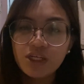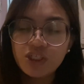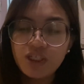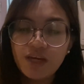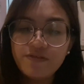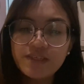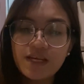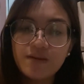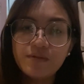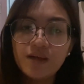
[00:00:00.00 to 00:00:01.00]
shifts
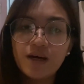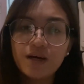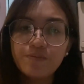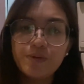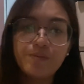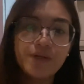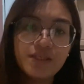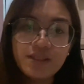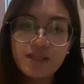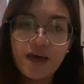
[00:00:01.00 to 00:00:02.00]
in the
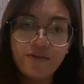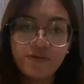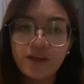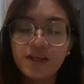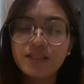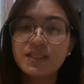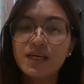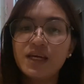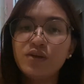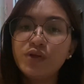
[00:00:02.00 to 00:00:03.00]
PPF can
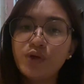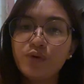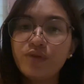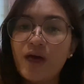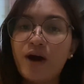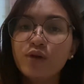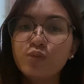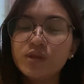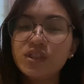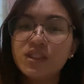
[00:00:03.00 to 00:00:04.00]
indicate growth
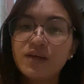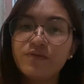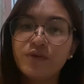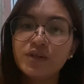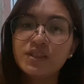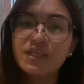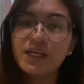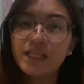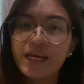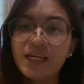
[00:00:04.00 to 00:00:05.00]
outward shift or the
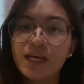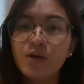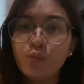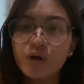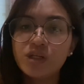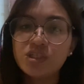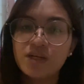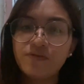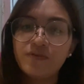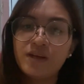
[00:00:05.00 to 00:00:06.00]
decline inward
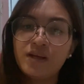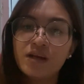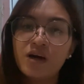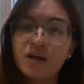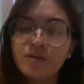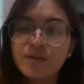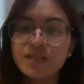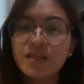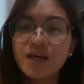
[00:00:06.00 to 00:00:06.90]
shift in an economy's